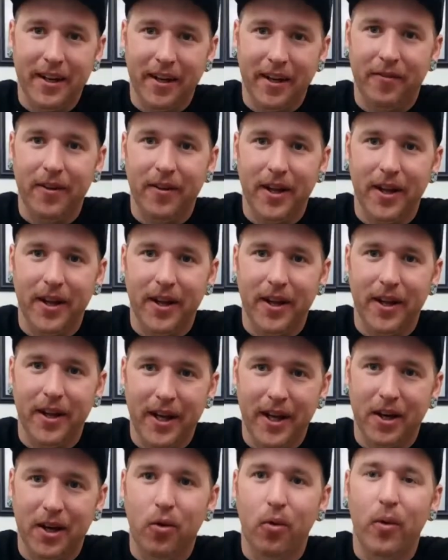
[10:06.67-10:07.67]
definitely
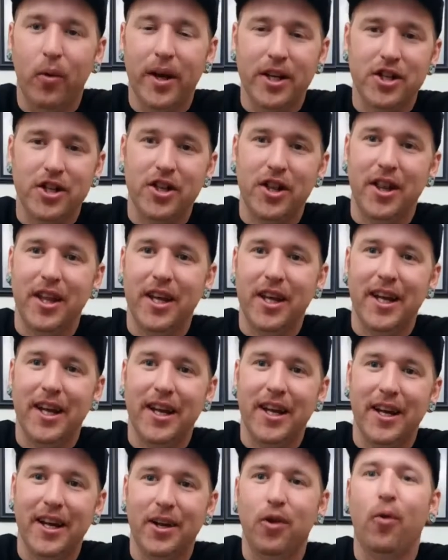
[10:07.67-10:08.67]
quench
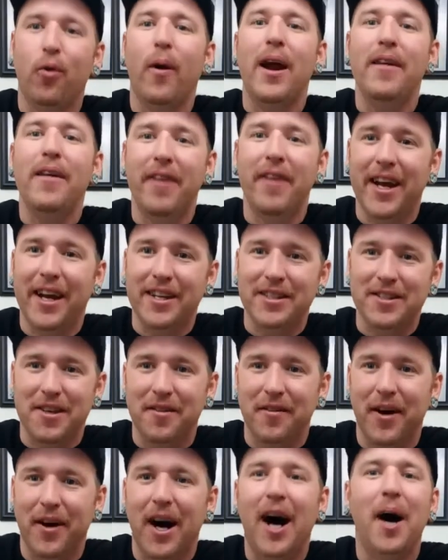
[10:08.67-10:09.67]
the cravings
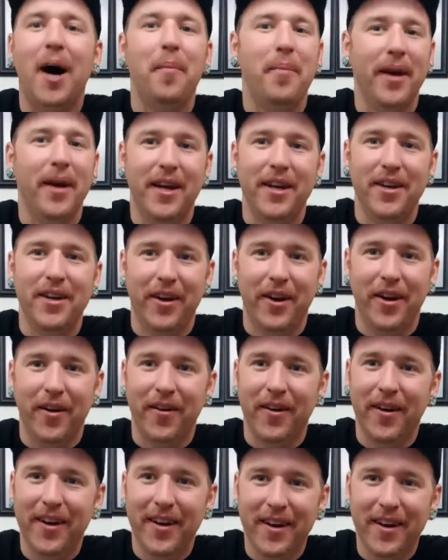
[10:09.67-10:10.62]
of a hophead. You know.